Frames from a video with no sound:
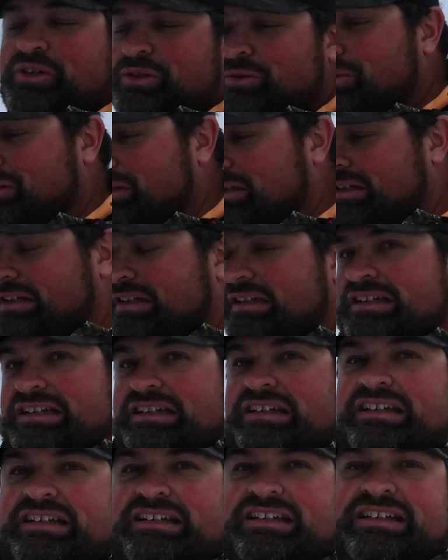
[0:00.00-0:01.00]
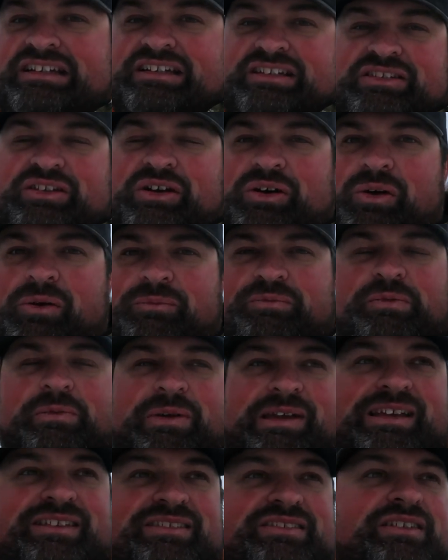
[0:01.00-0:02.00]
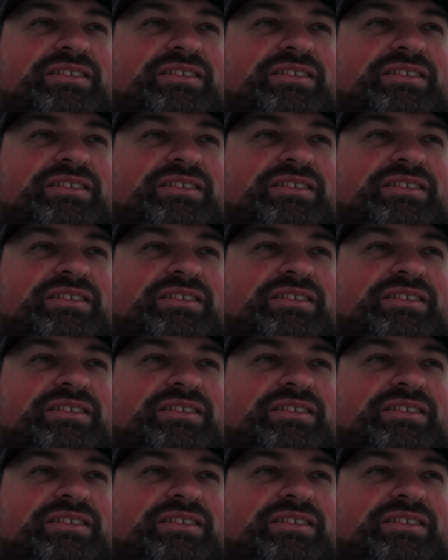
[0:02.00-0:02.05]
View. So hopefully we can